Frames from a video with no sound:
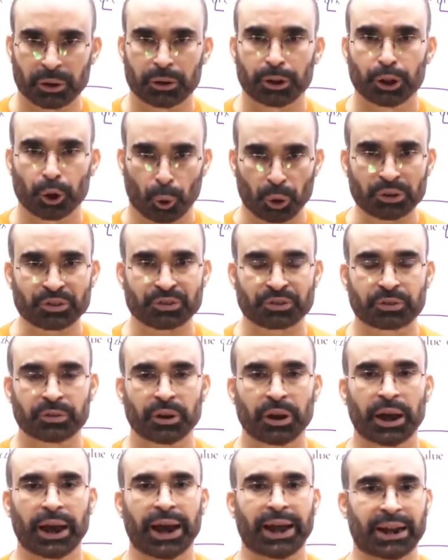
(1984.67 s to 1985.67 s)
notes
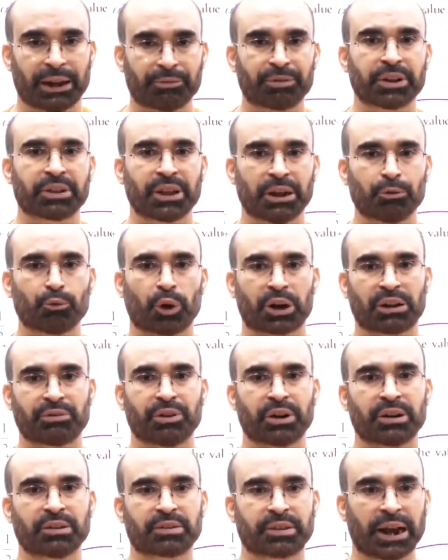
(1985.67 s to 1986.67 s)
and everything,
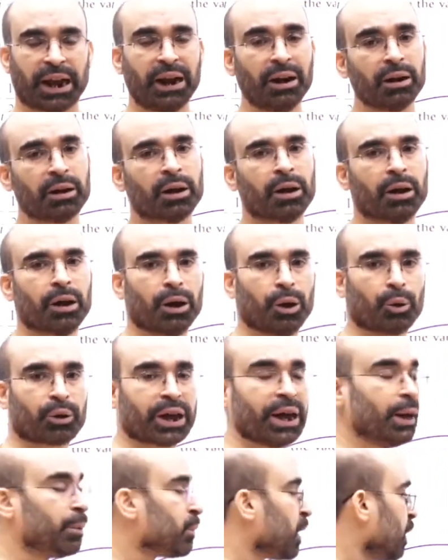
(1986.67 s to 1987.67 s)
whatever is there.
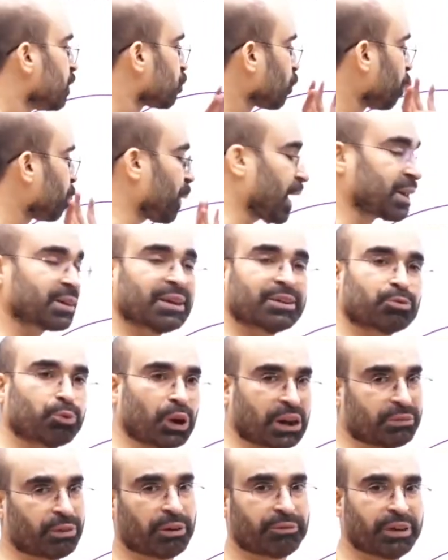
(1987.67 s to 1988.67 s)
Okay, so practice
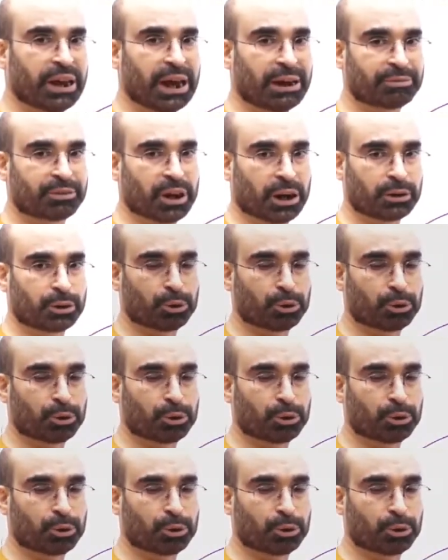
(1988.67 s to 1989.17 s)
whatever we have done